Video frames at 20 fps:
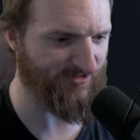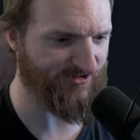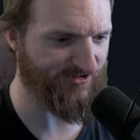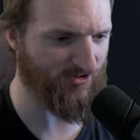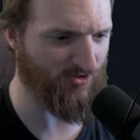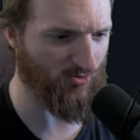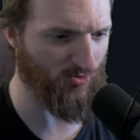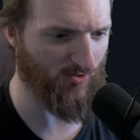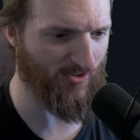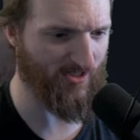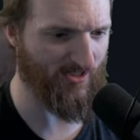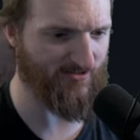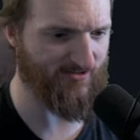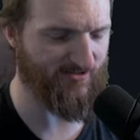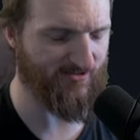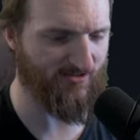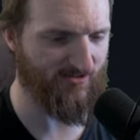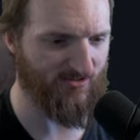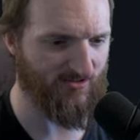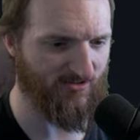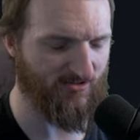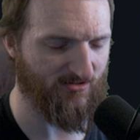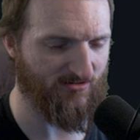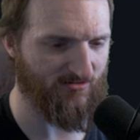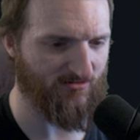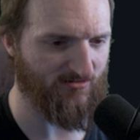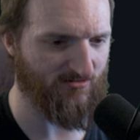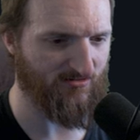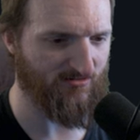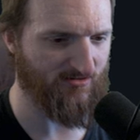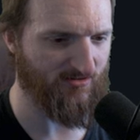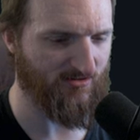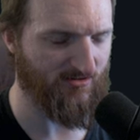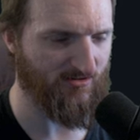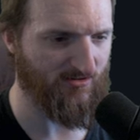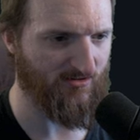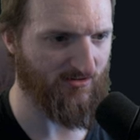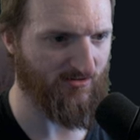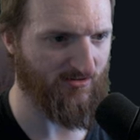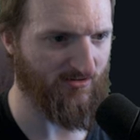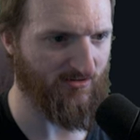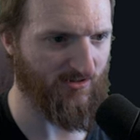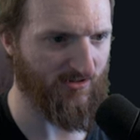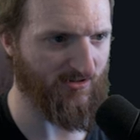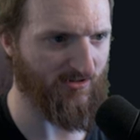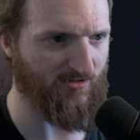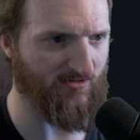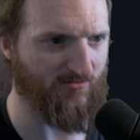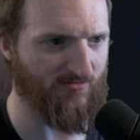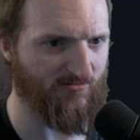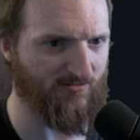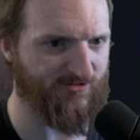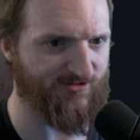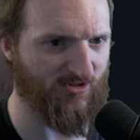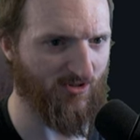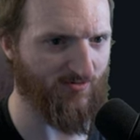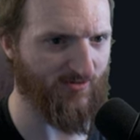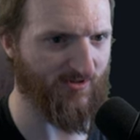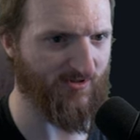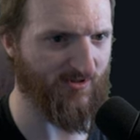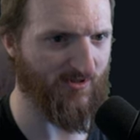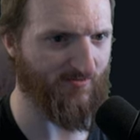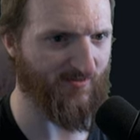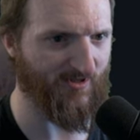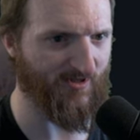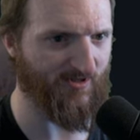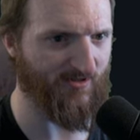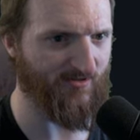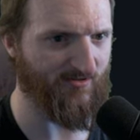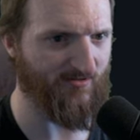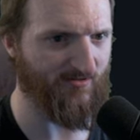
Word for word: quit. And then let's open it up again.